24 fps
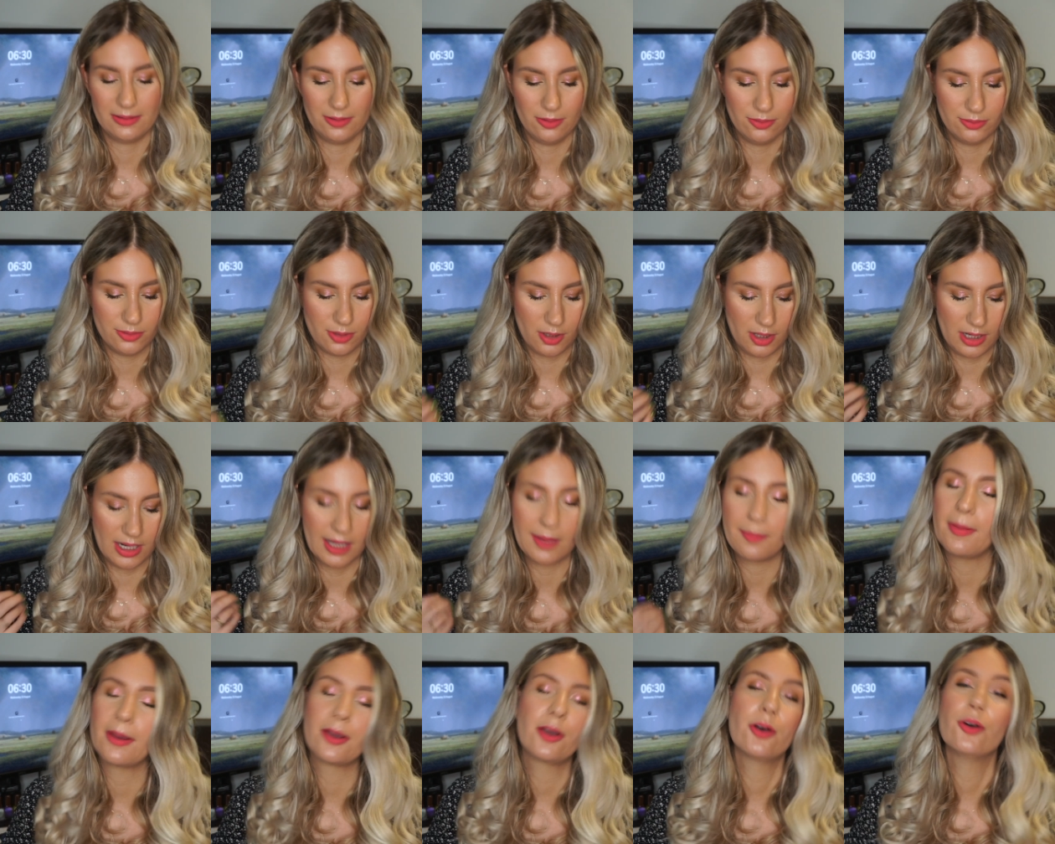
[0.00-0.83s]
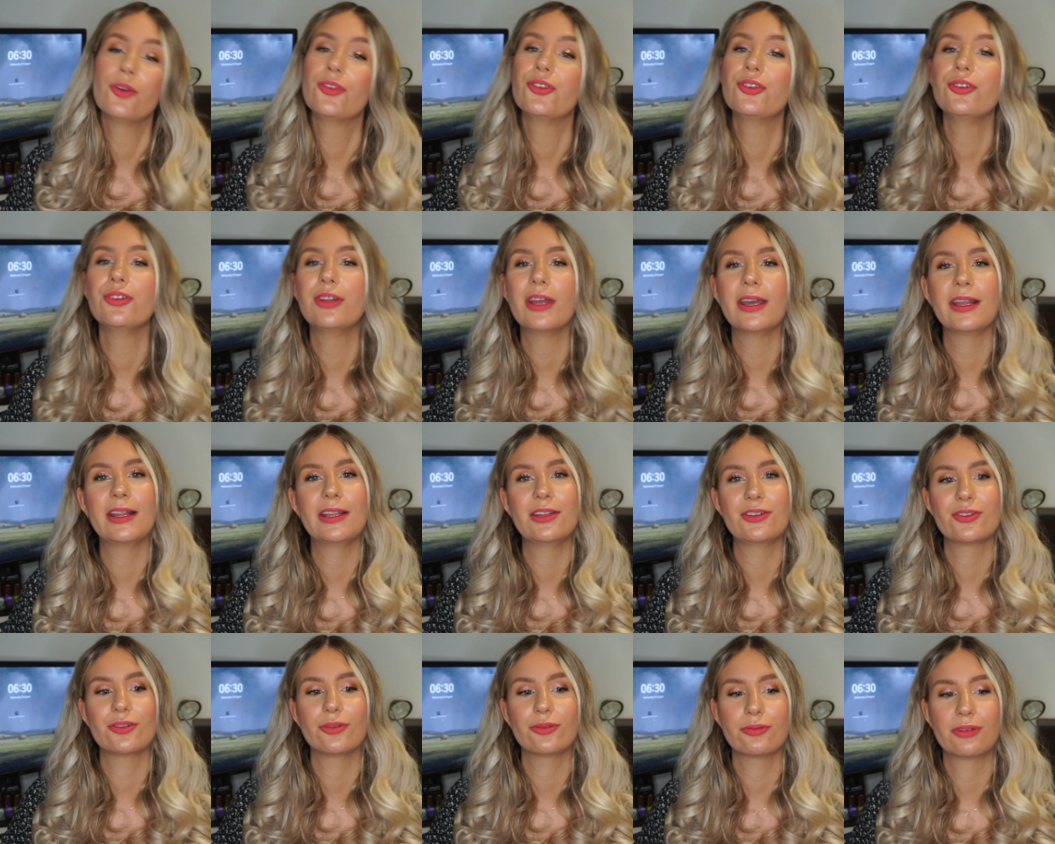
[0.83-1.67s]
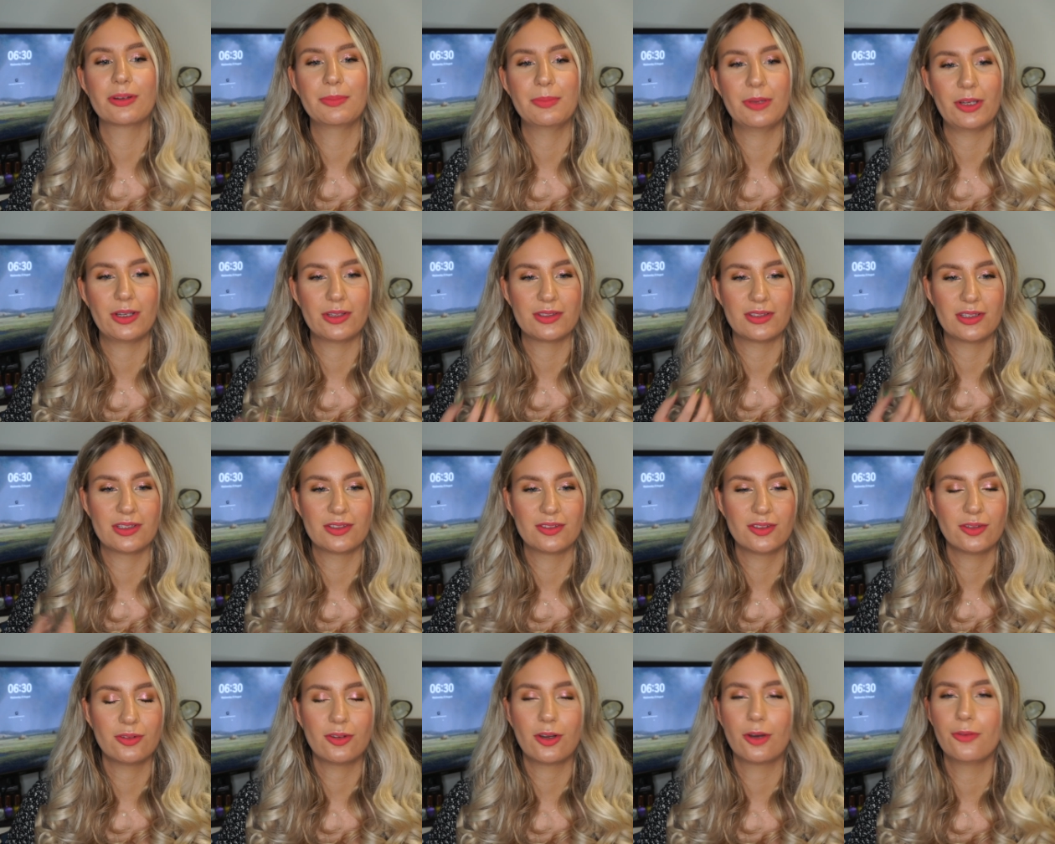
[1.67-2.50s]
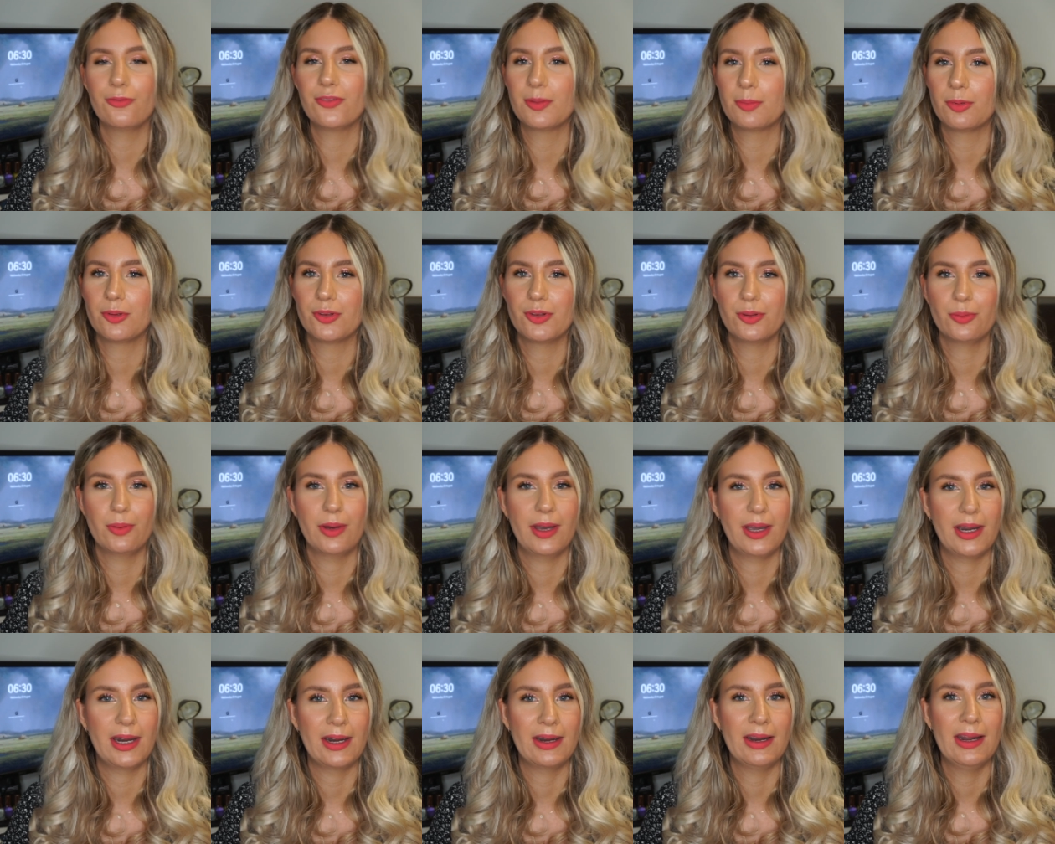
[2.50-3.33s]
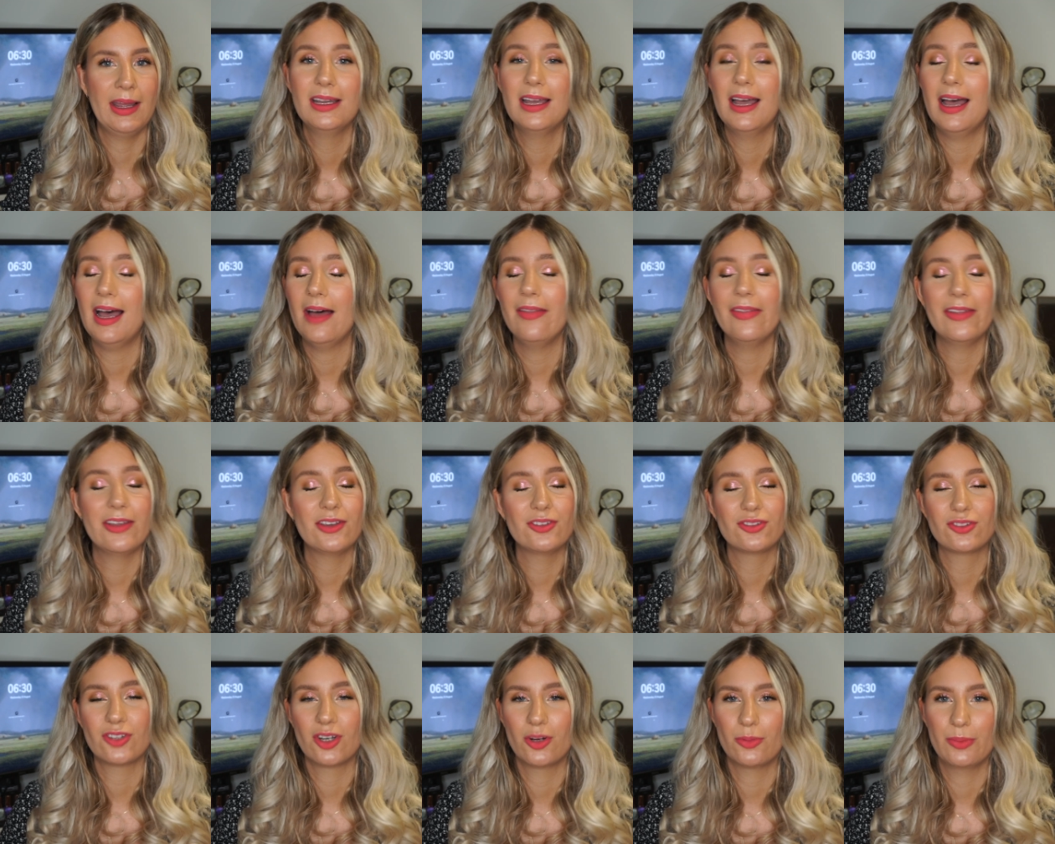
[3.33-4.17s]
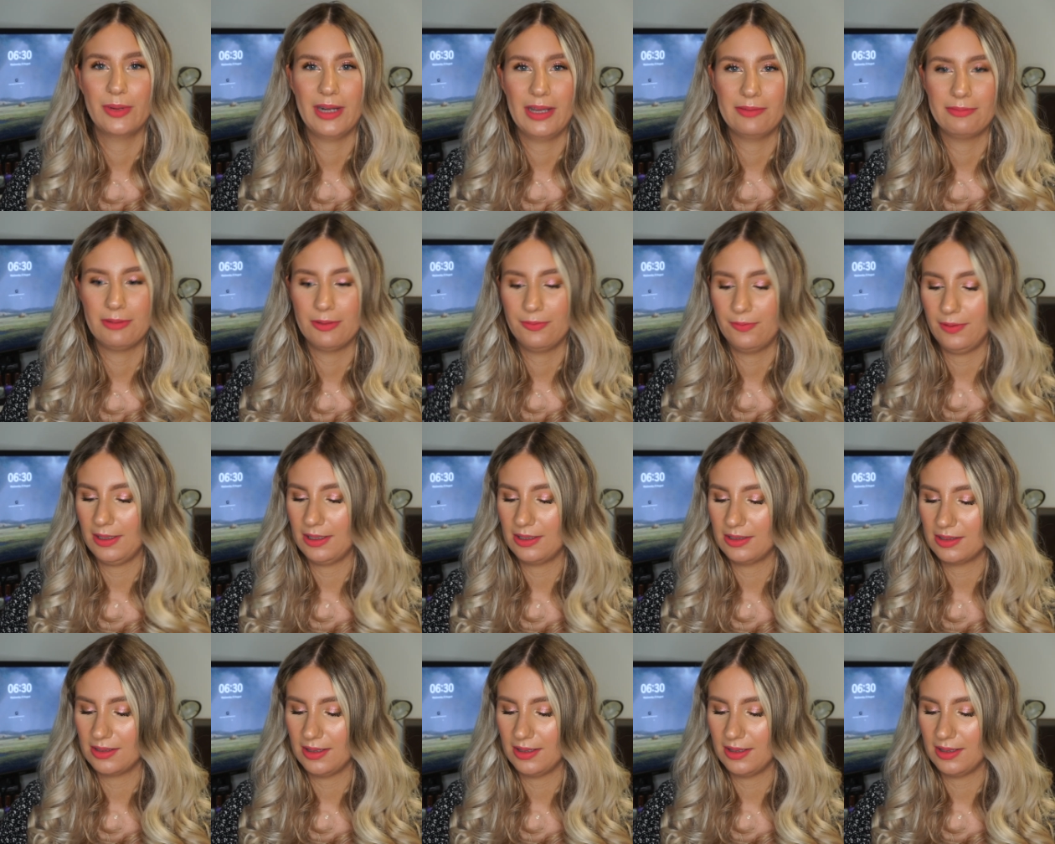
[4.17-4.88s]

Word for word: Those are like my go-to daily jewelry because they're so comfortable to wear and they just go with everything.